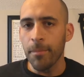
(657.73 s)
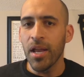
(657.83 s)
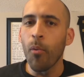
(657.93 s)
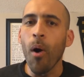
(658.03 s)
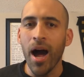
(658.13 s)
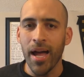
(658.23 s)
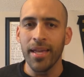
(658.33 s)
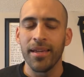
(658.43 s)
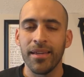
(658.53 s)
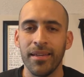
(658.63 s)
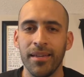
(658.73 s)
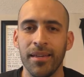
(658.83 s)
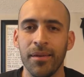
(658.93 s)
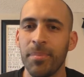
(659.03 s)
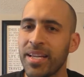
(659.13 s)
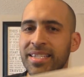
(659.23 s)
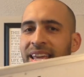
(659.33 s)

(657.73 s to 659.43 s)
Now why? Because they